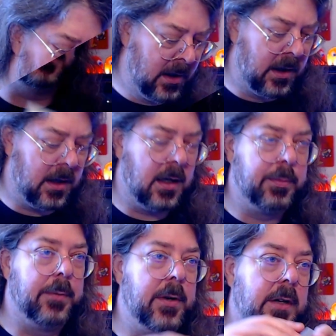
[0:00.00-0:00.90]
But
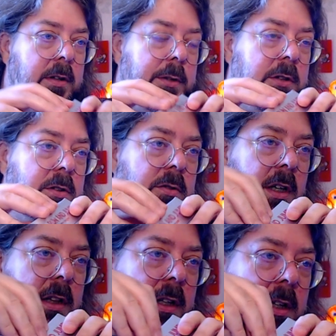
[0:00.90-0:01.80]
I'm not going to be too
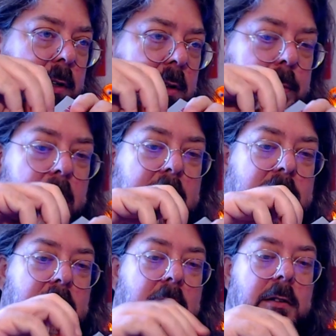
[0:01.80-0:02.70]
delicate about the
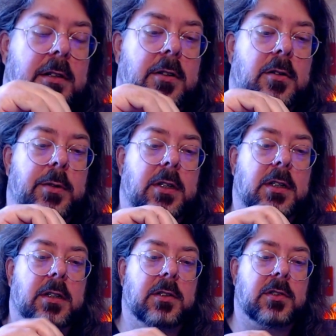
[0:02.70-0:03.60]
plastic here either,
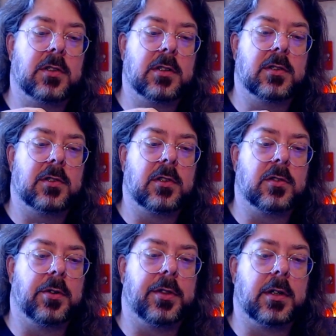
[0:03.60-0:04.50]
because this
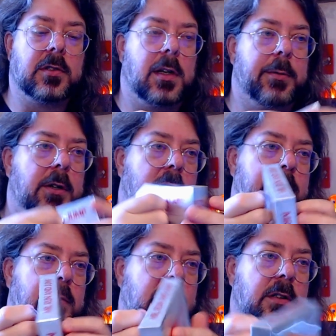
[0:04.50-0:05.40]
whole thing's coming off.
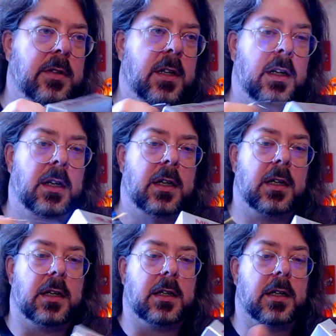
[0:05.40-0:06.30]
So
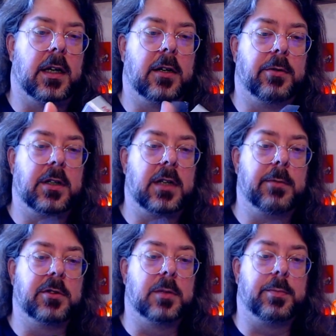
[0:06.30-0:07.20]
I don't want to
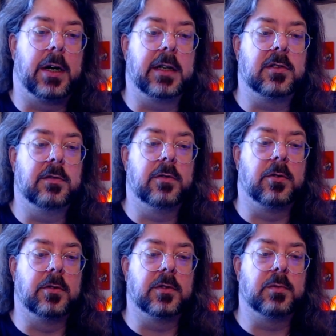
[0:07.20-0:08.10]
damage the box, of
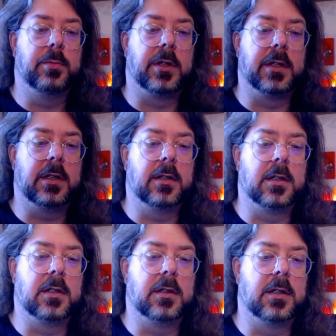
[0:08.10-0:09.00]
course, but
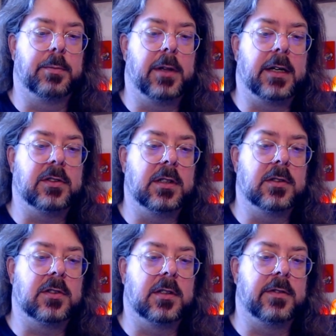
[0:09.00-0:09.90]
the plastic
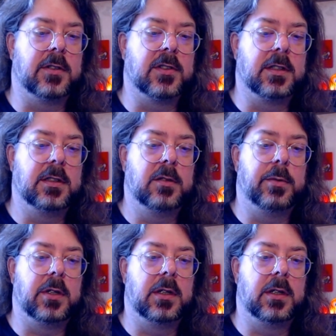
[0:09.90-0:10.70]
itself doesn't need to be